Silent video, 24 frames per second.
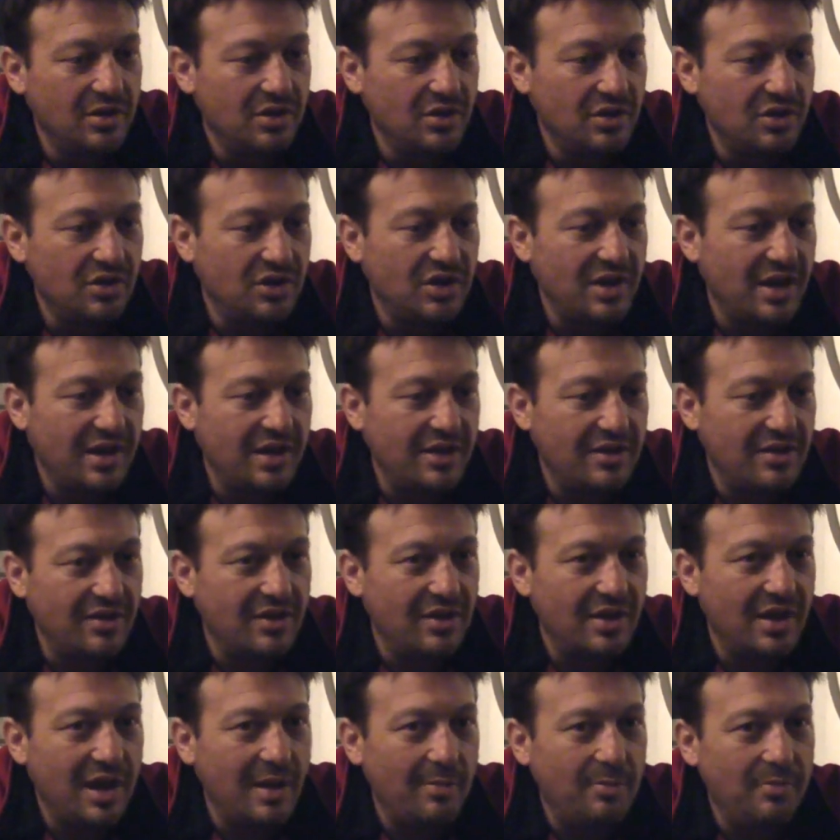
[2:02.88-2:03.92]
shake the
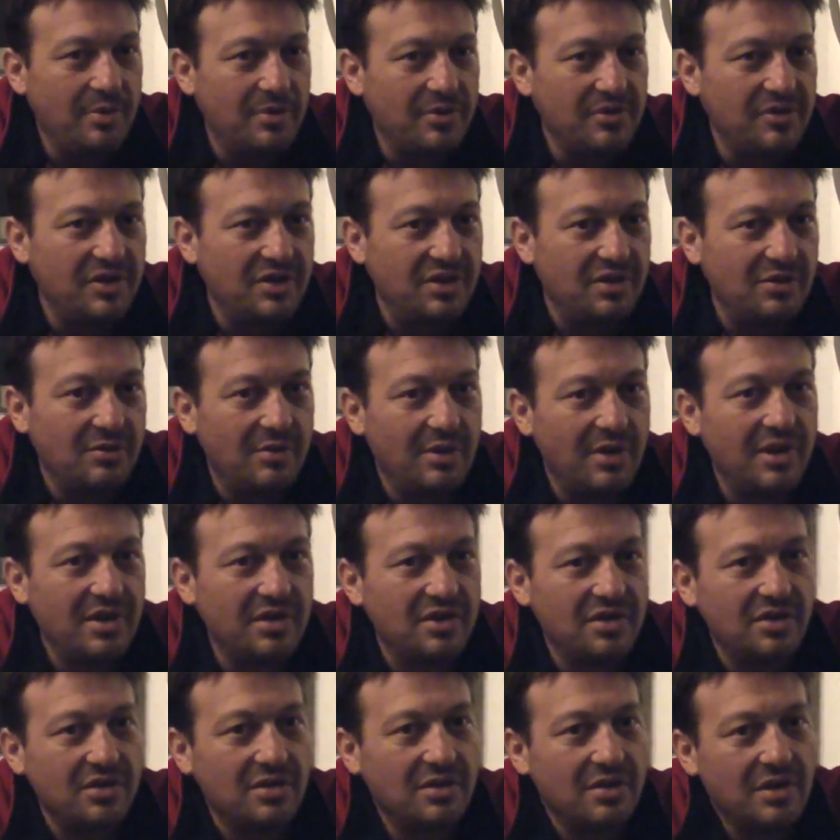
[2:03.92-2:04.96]
cup
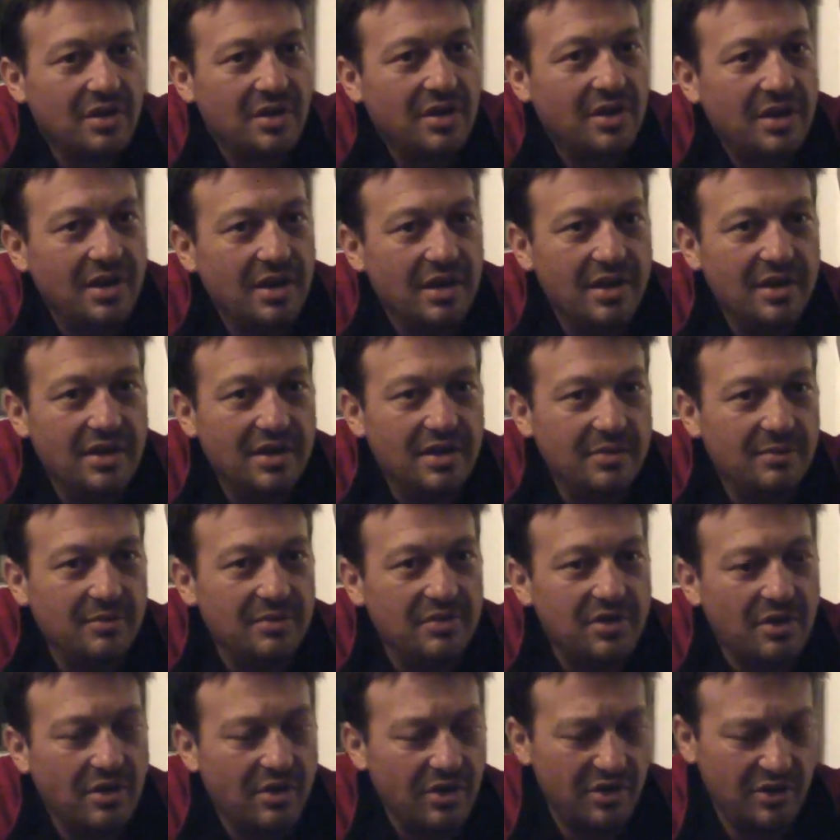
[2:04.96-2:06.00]
situation, and it was
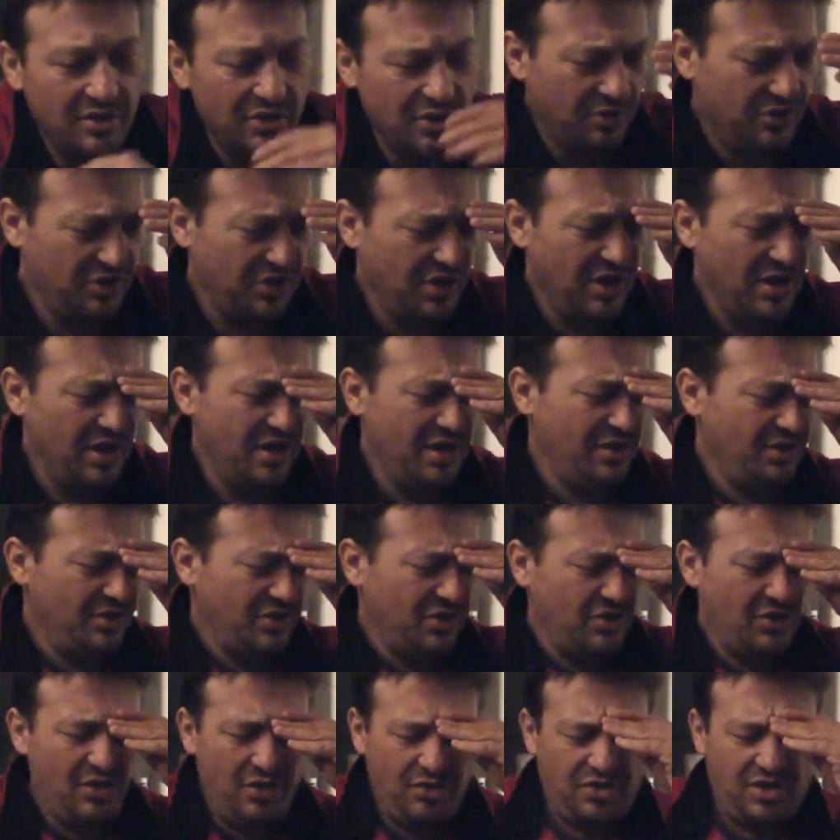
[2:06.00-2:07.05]
going no
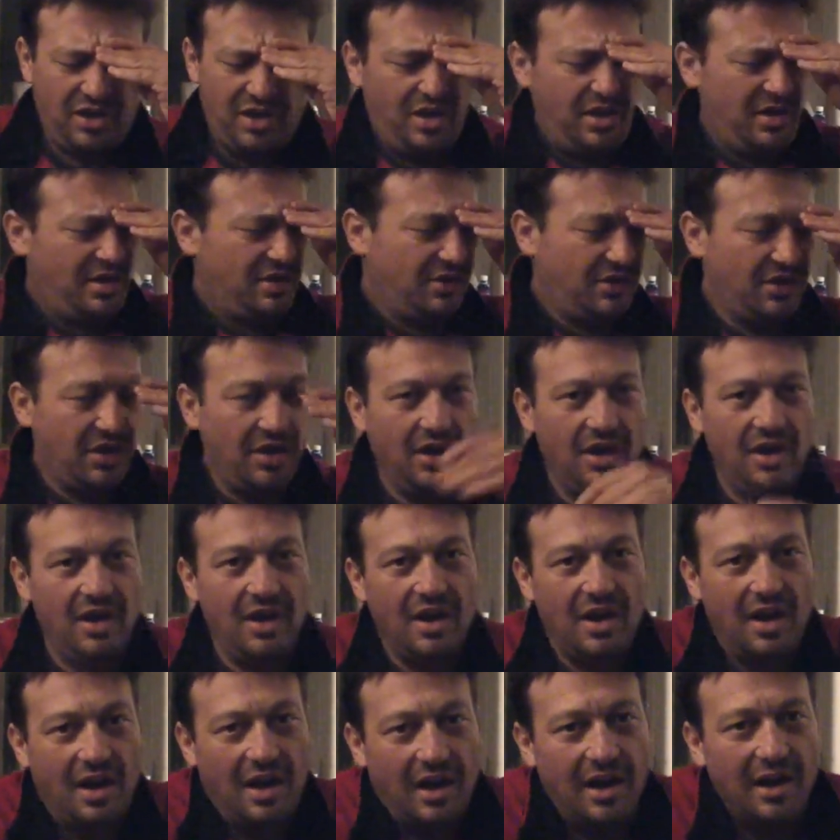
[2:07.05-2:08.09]
change,
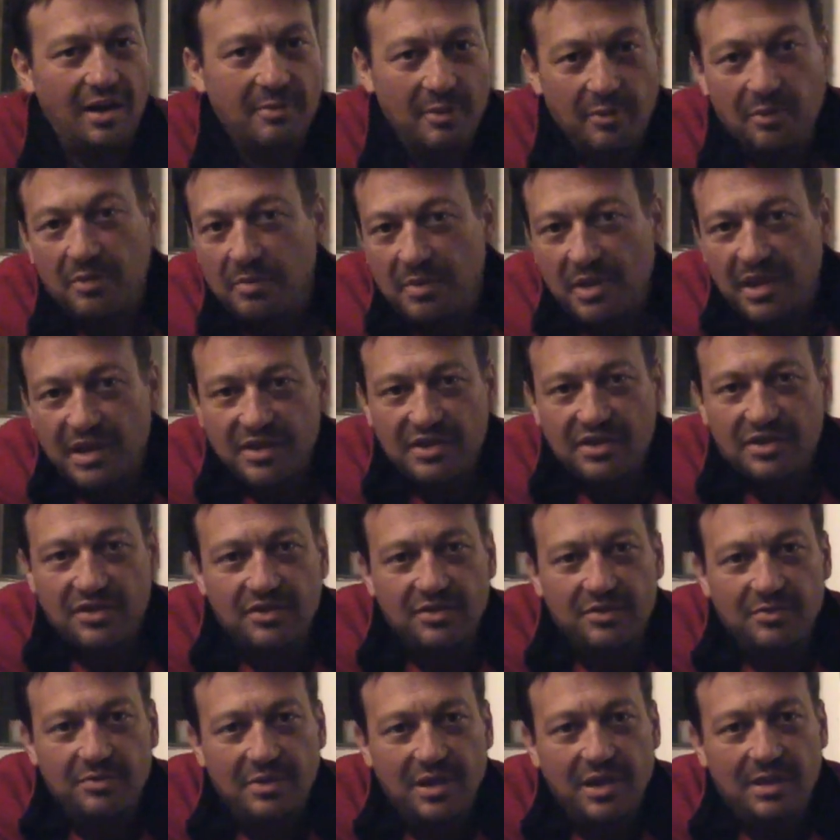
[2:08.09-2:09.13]
but we managed
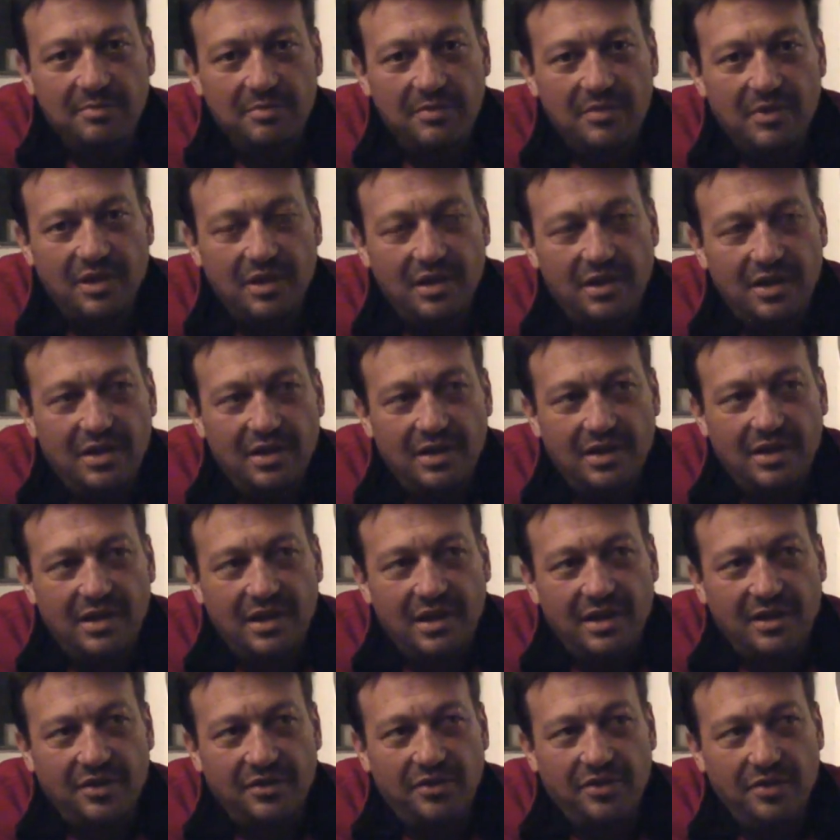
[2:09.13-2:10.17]
to
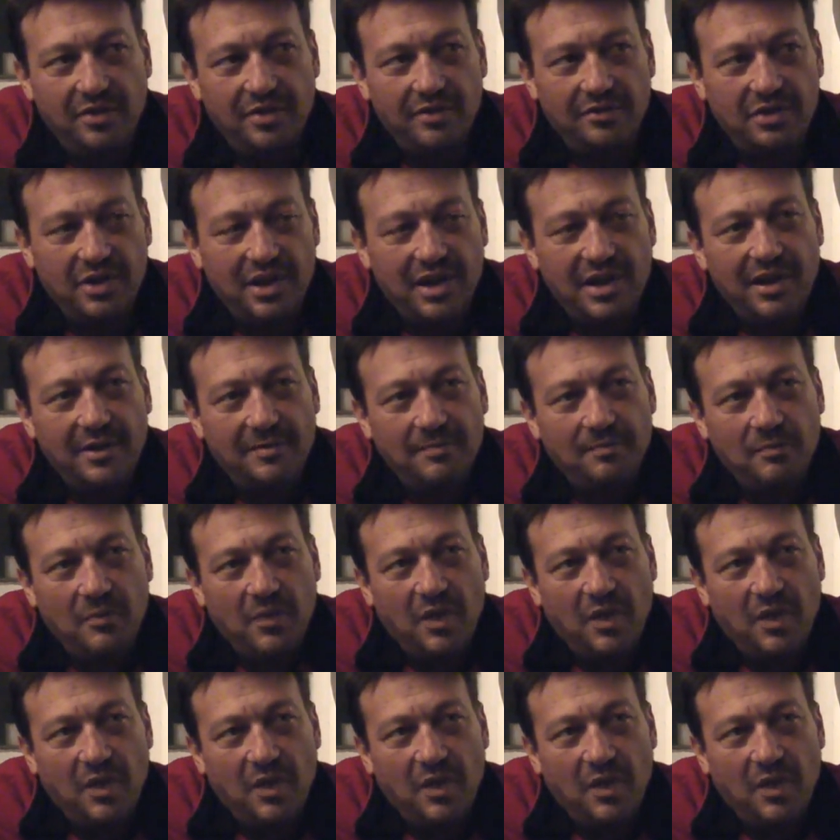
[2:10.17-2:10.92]
get a third of it out.